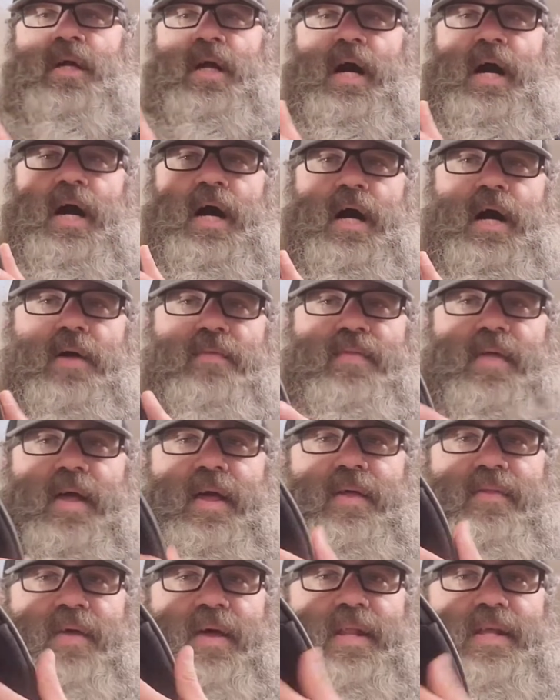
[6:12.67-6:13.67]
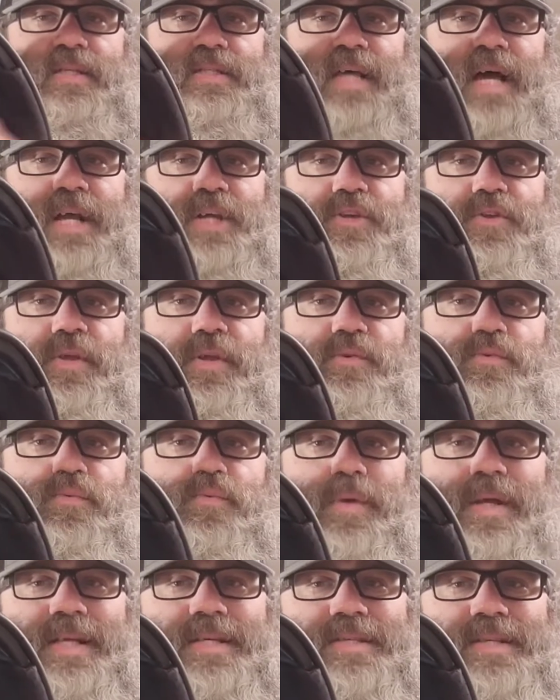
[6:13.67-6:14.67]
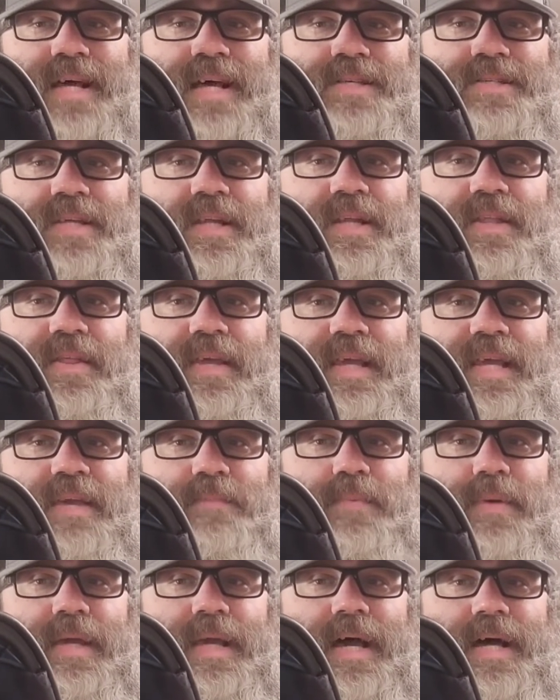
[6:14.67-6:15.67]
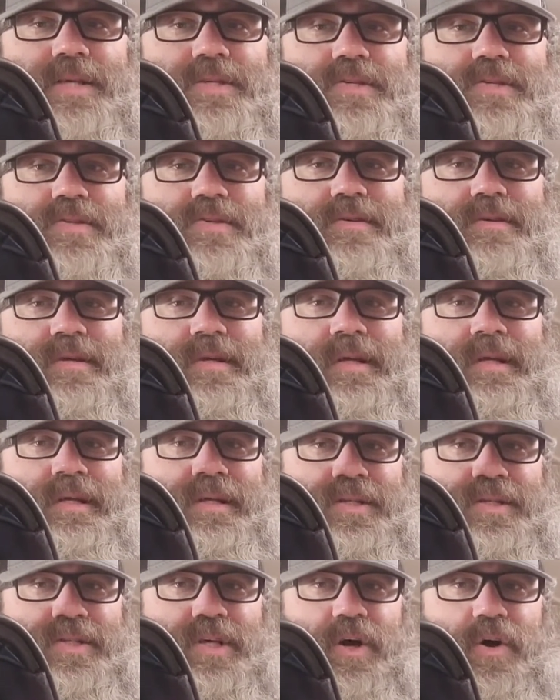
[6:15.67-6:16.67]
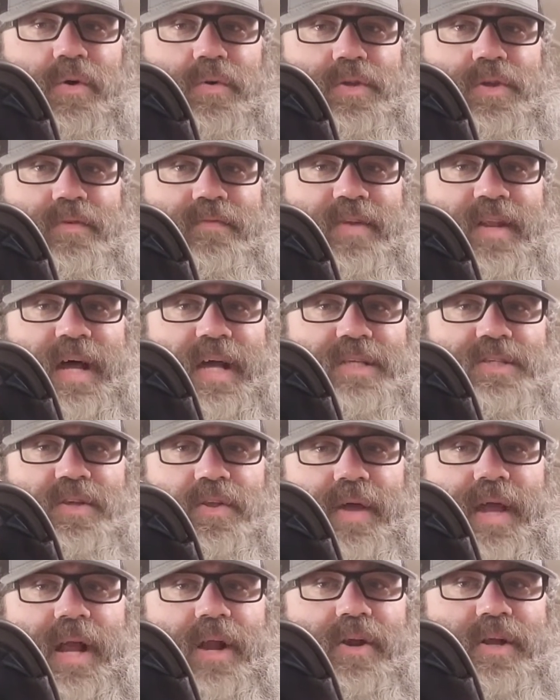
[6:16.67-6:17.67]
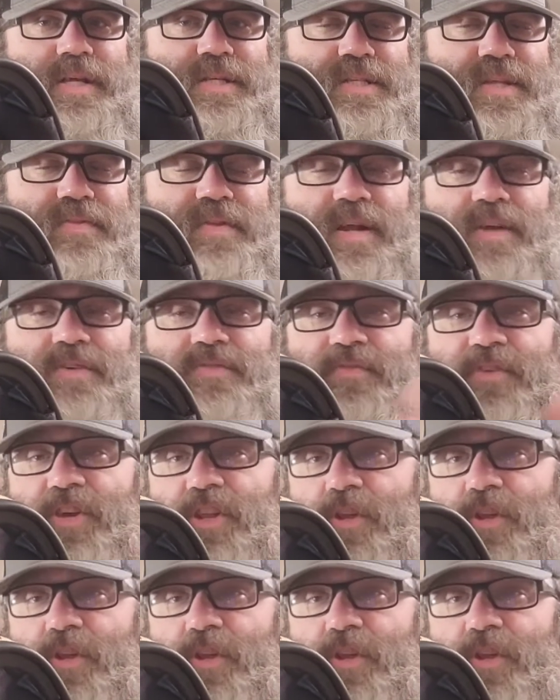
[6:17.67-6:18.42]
It is actually recessed into the EPS. So you have nice little areas in there for you